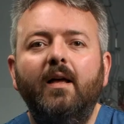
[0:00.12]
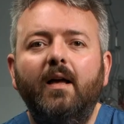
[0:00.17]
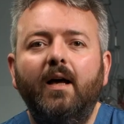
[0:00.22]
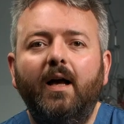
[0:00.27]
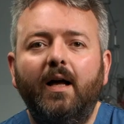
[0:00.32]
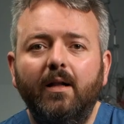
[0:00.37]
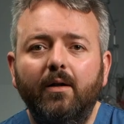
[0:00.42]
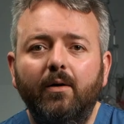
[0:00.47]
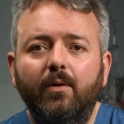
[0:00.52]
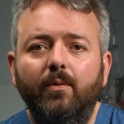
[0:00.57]

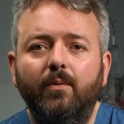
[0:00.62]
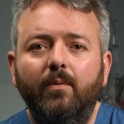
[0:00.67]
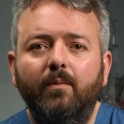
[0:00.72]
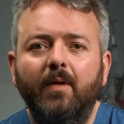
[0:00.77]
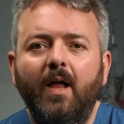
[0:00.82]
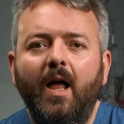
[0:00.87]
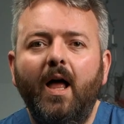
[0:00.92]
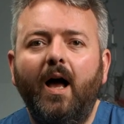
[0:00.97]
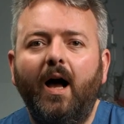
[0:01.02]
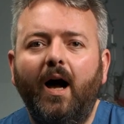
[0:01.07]
Hello,
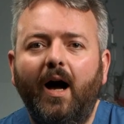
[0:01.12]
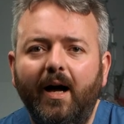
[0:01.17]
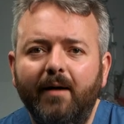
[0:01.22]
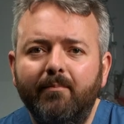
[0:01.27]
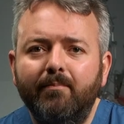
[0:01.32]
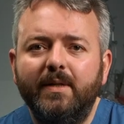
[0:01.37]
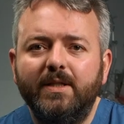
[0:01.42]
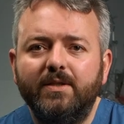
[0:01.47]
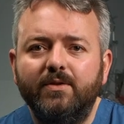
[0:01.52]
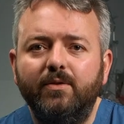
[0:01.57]

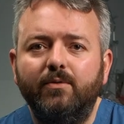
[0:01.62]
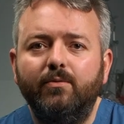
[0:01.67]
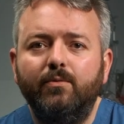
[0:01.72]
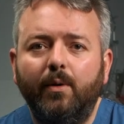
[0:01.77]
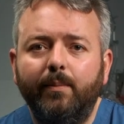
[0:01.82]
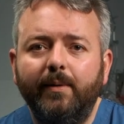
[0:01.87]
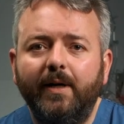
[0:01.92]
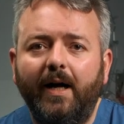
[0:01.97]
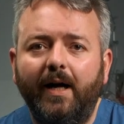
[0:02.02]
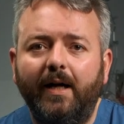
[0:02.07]
I'm Mr.
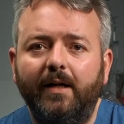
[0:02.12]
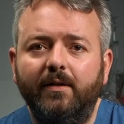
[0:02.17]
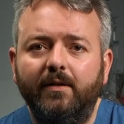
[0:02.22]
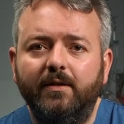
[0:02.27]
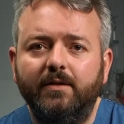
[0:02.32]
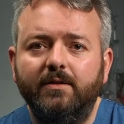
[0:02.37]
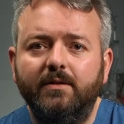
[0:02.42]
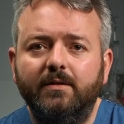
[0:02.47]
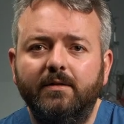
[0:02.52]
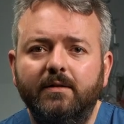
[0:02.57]
Robert
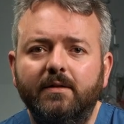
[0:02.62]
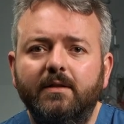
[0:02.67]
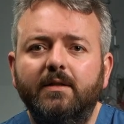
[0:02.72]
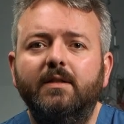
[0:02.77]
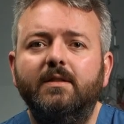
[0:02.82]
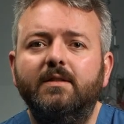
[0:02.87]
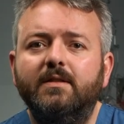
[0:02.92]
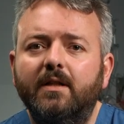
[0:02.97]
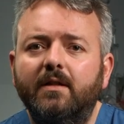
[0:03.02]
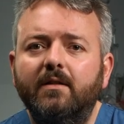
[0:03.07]
Anderson,
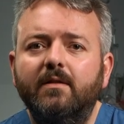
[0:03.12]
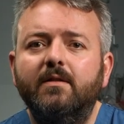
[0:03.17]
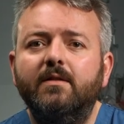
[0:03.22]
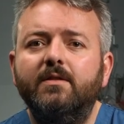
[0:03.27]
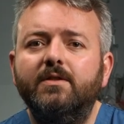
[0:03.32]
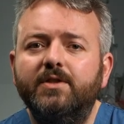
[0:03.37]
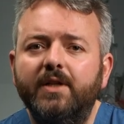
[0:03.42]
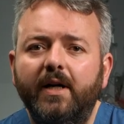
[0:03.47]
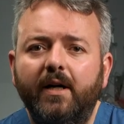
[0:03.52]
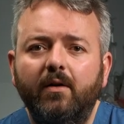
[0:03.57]
Consultant
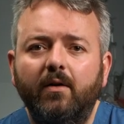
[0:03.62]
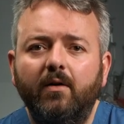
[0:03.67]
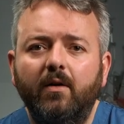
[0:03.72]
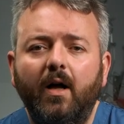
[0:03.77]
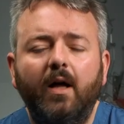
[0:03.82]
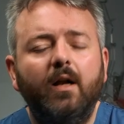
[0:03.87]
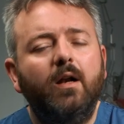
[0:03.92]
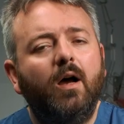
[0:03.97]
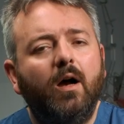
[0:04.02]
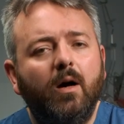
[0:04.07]
General
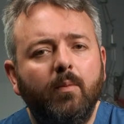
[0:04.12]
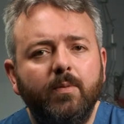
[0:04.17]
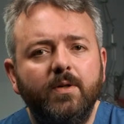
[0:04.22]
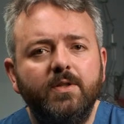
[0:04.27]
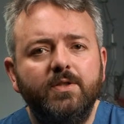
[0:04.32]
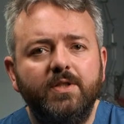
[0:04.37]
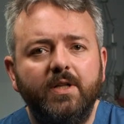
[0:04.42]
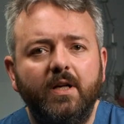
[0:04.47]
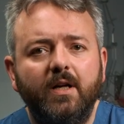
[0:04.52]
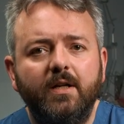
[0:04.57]
and Upper
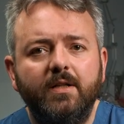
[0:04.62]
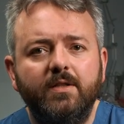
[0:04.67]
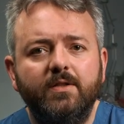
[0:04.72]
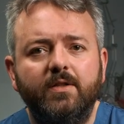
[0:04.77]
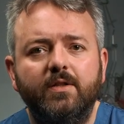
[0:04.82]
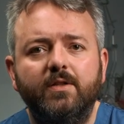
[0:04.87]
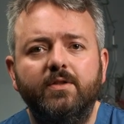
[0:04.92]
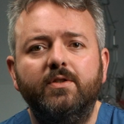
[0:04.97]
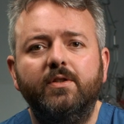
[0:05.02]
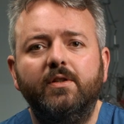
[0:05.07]
GI
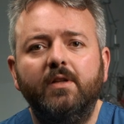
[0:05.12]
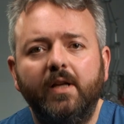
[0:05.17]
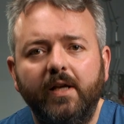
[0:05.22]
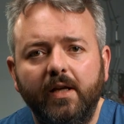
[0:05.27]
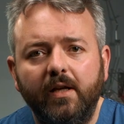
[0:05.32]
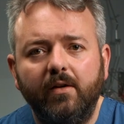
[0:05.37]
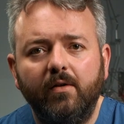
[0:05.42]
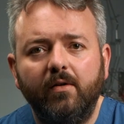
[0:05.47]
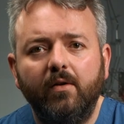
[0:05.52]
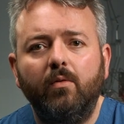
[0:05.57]
Surgeon
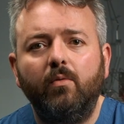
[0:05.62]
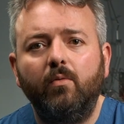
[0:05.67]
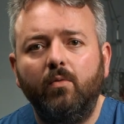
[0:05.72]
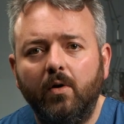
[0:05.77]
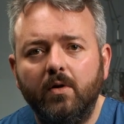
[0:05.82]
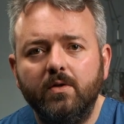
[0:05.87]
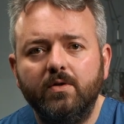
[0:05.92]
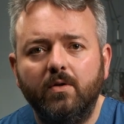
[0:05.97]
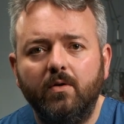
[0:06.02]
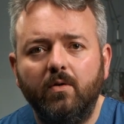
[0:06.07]
here at
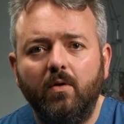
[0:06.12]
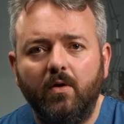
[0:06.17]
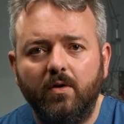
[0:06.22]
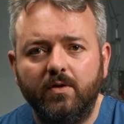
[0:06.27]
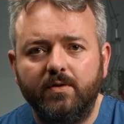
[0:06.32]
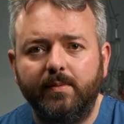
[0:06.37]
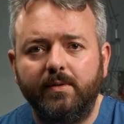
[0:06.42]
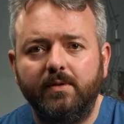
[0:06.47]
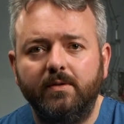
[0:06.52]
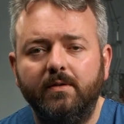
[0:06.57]
Ross Hall
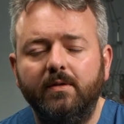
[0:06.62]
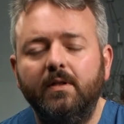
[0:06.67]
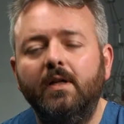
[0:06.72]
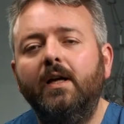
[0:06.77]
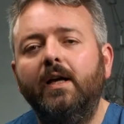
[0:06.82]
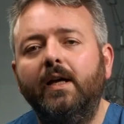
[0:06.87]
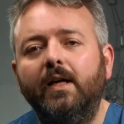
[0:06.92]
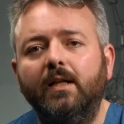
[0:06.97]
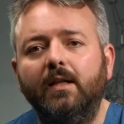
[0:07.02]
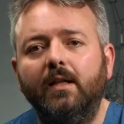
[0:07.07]
Hospital
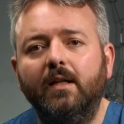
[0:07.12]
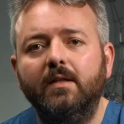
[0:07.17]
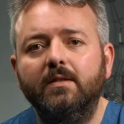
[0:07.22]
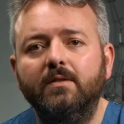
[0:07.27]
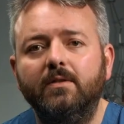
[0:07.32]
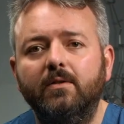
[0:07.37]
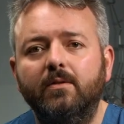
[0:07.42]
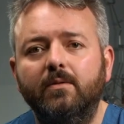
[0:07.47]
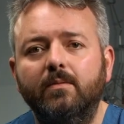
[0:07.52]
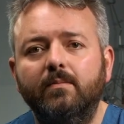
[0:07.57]
in
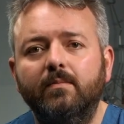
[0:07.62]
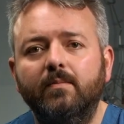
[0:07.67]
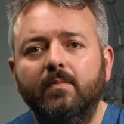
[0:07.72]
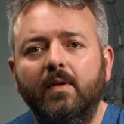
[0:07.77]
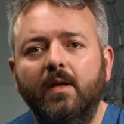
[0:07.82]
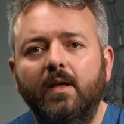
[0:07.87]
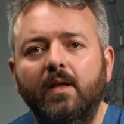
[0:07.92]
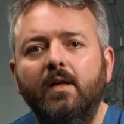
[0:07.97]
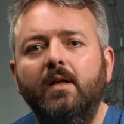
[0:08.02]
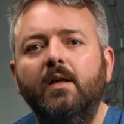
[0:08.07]
Glasgow.
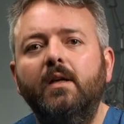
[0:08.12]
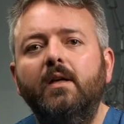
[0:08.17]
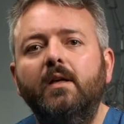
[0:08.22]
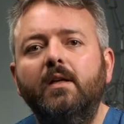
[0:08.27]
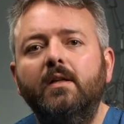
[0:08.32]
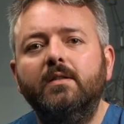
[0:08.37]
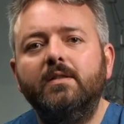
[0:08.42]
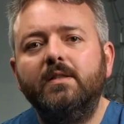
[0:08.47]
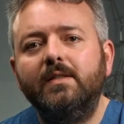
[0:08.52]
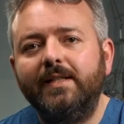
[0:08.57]

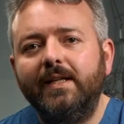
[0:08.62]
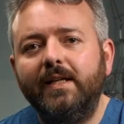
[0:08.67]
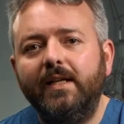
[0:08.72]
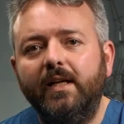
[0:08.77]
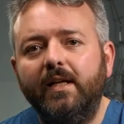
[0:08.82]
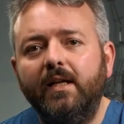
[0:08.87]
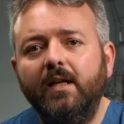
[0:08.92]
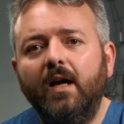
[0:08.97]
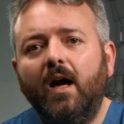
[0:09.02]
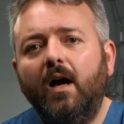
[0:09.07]

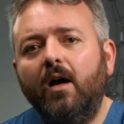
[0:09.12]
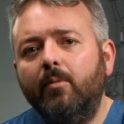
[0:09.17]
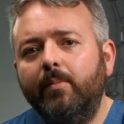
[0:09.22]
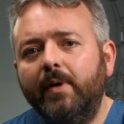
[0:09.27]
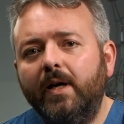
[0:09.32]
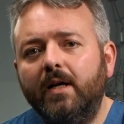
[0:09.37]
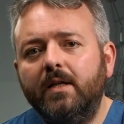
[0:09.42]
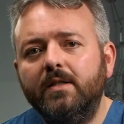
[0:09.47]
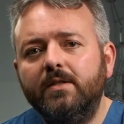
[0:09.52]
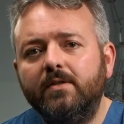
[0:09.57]
Today, I'll be
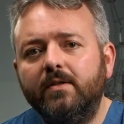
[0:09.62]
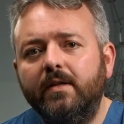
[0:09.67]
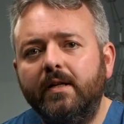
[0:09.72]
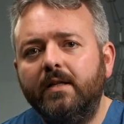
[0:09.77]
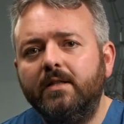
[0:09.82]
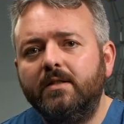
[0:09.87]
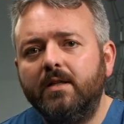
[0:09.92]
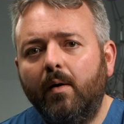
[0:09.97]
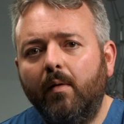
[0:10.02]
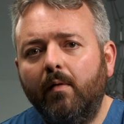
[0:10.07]
answering
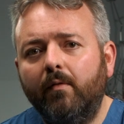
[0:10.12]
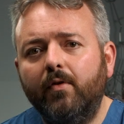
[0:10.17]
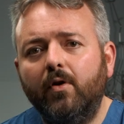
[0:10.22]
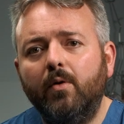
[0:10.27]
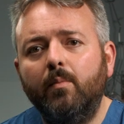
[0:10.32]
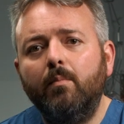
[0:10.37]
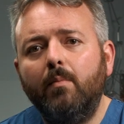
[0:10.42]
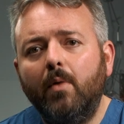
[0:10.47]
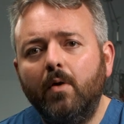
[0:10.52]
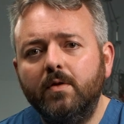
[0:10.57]
some of your
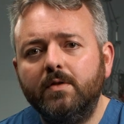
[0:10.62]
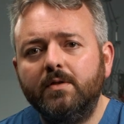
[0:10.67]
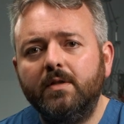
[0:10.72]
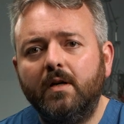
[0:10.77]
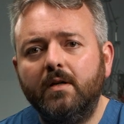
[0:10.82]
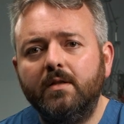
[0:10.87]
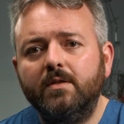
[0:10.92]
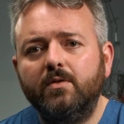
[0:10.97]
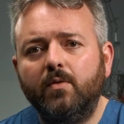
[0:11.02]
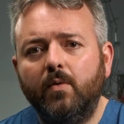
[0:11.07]
most
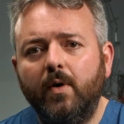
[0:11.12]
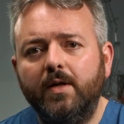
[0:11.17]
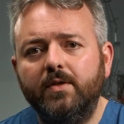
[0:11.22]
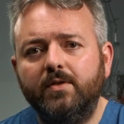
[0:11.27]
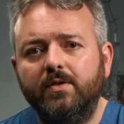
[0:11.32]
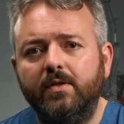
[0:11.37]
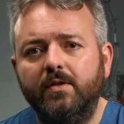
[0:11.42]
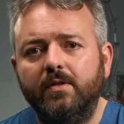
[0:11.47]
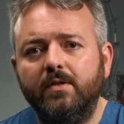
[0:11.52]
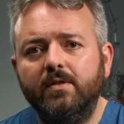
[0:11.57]
asked
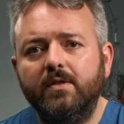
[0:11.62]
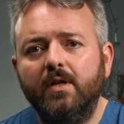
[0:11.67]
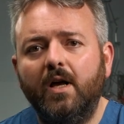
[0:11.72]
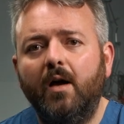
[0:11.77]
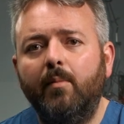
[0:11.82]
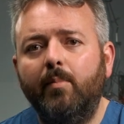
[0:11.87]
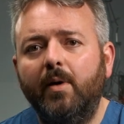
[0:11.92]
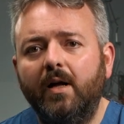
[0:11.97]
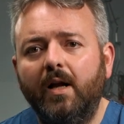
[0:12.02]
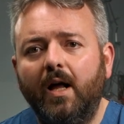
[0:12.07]
questions
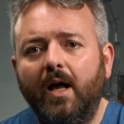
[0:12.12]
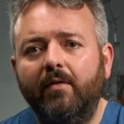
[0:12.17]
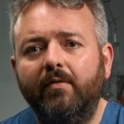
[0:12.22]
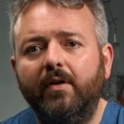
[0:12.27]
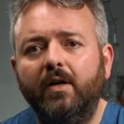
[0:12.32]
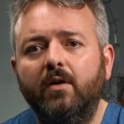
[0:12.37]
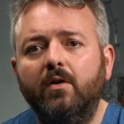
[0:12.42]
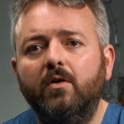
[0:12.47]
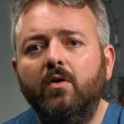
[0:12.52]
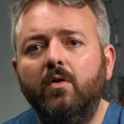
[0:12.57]
about
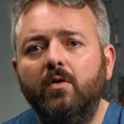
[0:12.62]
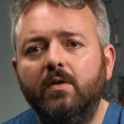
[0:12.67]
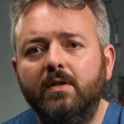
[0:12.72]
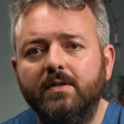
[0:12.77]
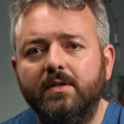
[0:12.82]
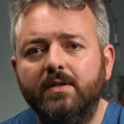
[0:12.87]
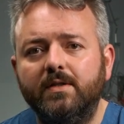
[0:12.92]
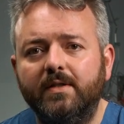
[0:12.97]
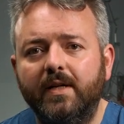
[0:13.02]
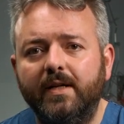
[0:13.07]
having a
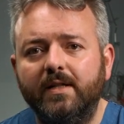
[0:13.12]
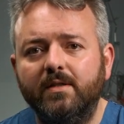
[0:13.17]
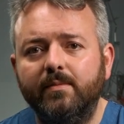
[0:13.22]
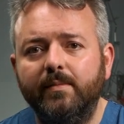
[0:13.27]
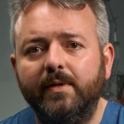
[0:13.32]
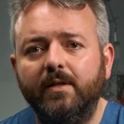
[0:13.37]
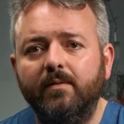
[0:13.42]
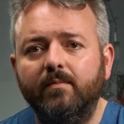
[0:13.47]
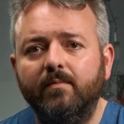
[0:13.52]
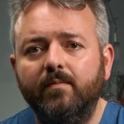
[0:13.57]
cholecystectomy,